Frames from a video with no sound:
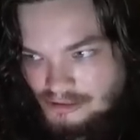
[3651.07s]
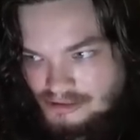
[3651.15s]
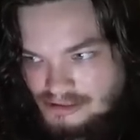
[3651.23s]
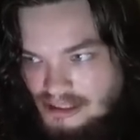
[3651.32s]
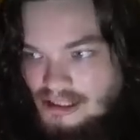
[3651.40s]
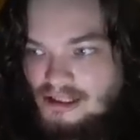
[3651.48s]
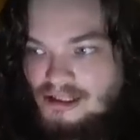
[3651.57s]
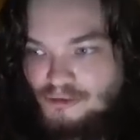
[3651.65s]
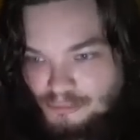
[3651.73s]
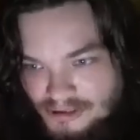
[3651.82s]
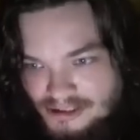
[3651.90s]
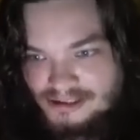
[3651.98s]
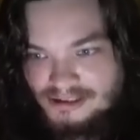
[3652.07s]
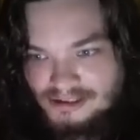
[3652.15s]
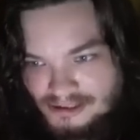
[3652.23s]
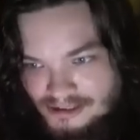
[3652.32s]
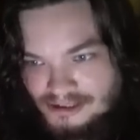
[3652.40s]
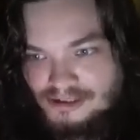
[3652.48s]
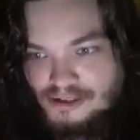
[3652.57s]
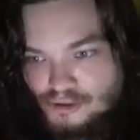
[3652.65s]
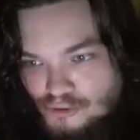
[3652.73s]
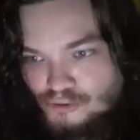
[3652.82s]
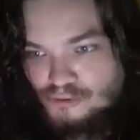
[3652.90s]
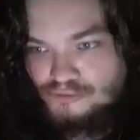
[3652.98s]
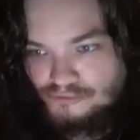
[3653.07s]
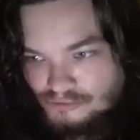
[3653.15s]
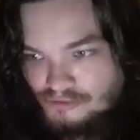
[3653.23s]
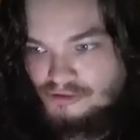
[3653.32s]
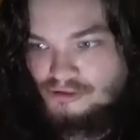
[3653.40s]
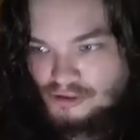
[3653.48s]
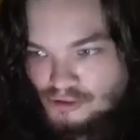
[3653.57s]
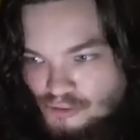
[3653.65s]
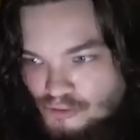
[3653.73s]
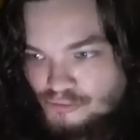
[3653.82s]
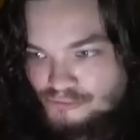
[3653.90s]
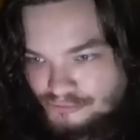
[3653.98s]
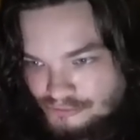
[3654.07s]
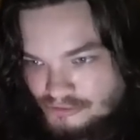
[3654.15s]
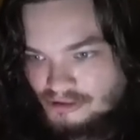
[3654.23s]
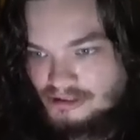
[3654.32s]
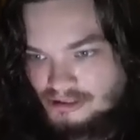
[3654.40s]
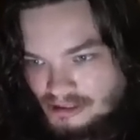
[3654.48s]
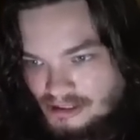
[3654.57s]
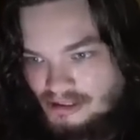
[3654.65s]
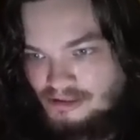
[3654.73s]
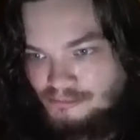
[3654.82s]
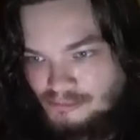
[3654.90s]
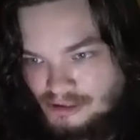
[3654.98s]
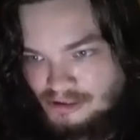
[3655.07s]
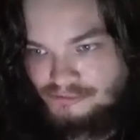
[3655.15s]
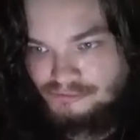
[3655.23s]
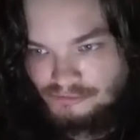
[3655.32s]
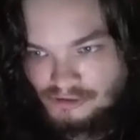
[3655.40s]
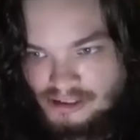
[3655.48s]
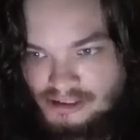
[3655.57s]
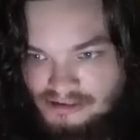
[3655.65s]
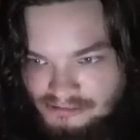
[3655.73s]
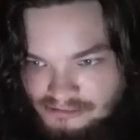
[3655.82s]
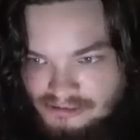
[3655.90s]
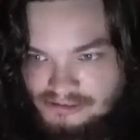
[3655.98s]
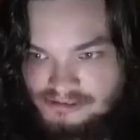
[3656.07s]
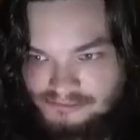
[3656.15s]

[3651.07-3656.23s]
Tell me over and over again, my friend,